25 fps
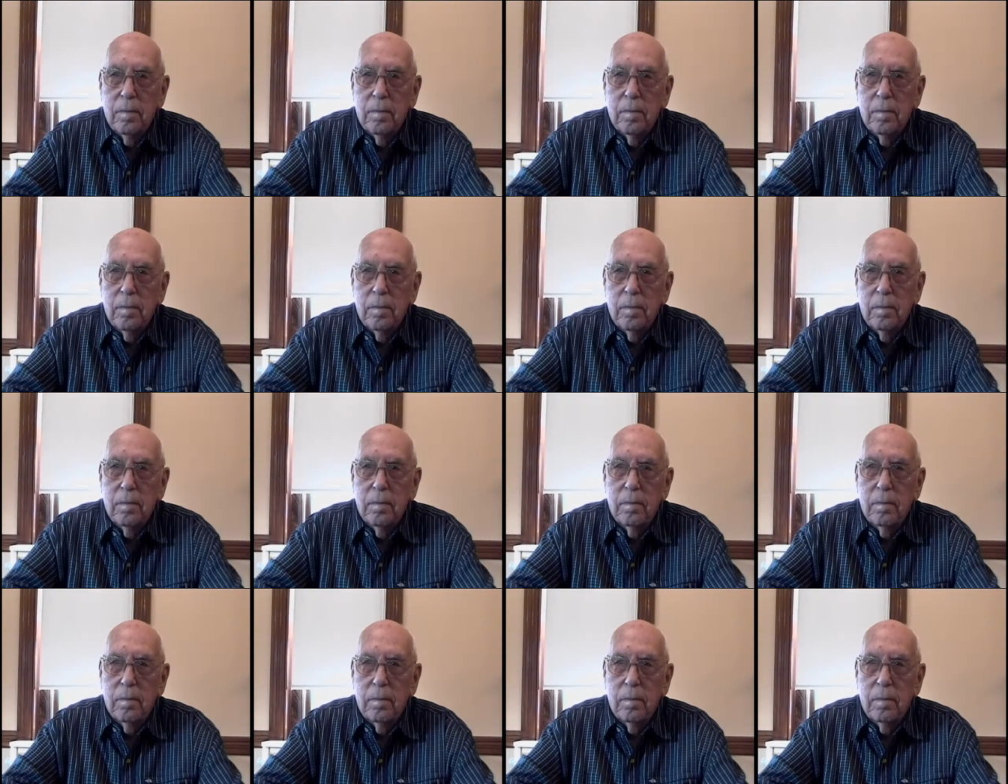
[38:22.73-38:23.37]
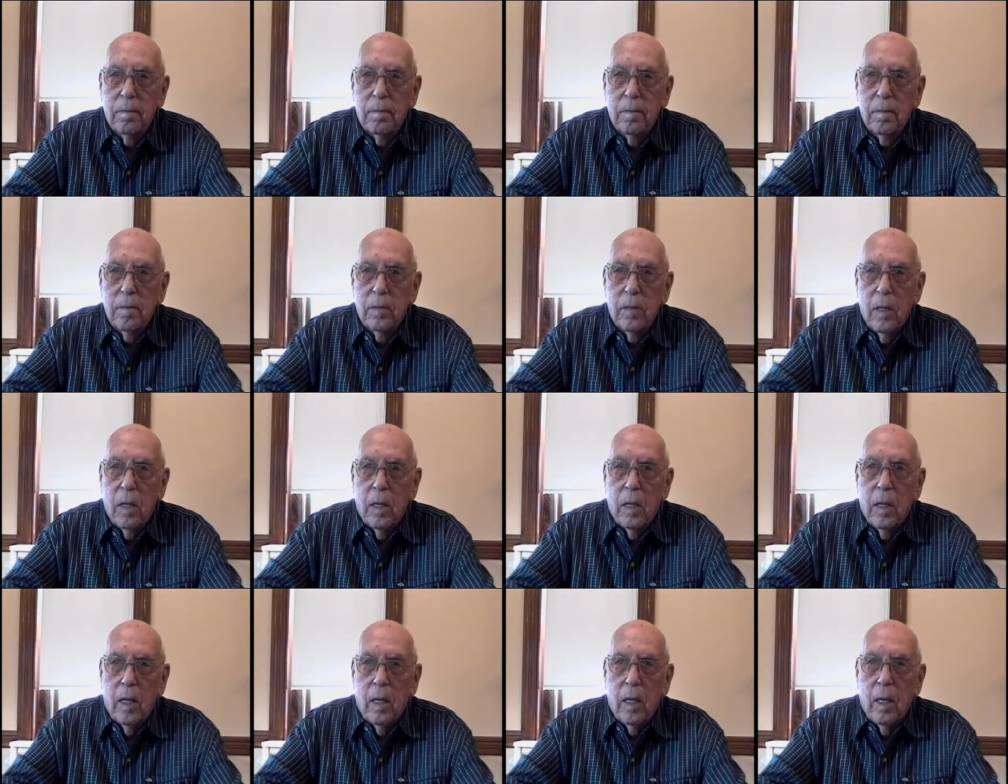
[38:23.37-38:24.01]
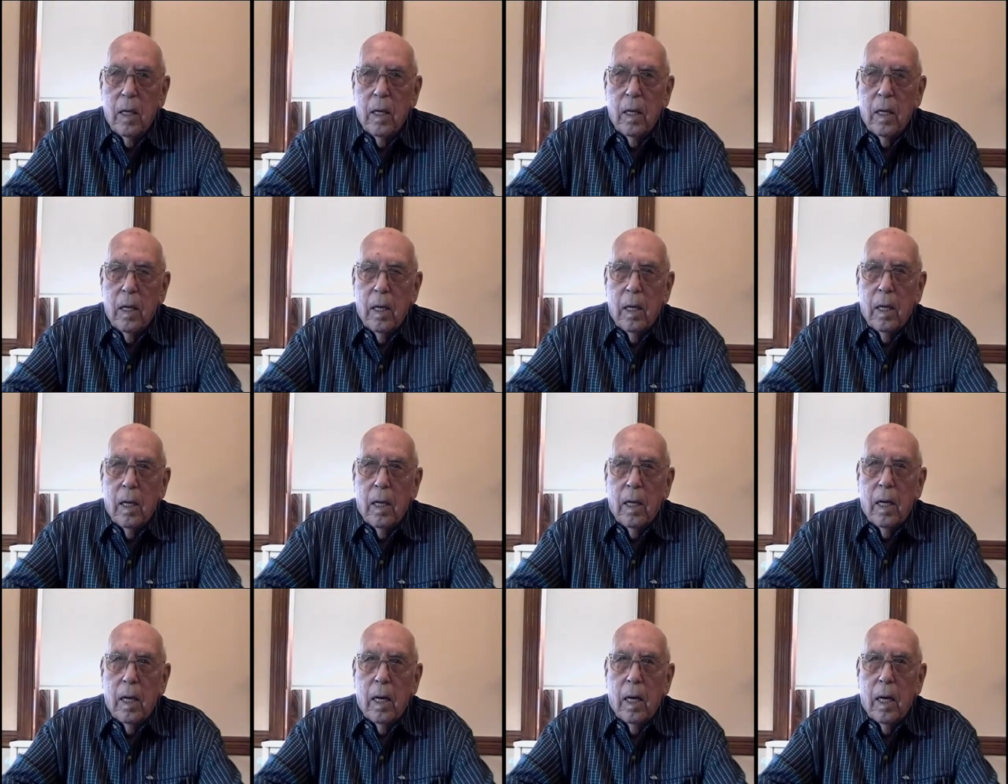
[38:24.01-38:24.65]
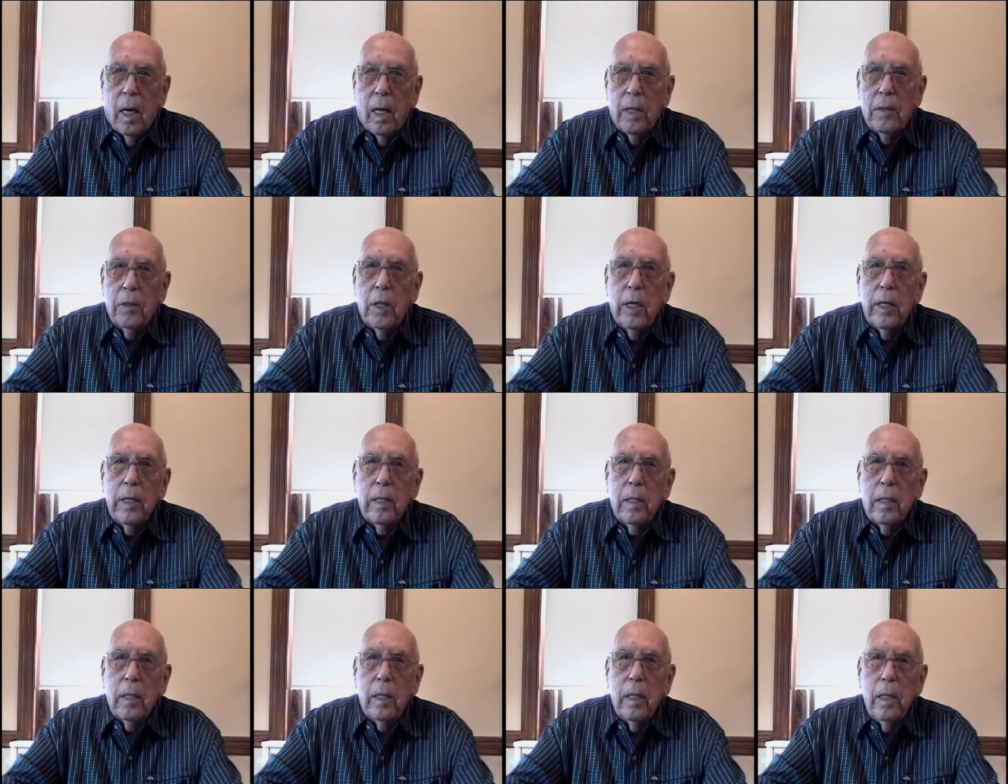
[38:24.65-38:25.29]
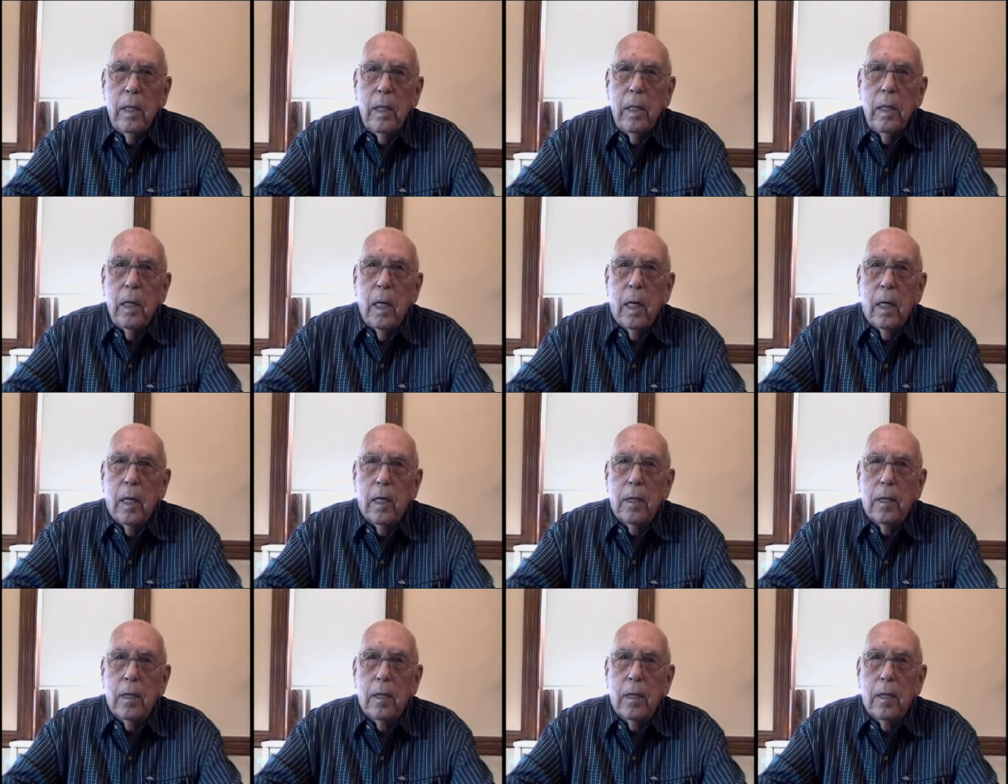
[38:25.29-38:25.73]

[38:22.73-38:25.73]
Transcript: into his 90s. I think he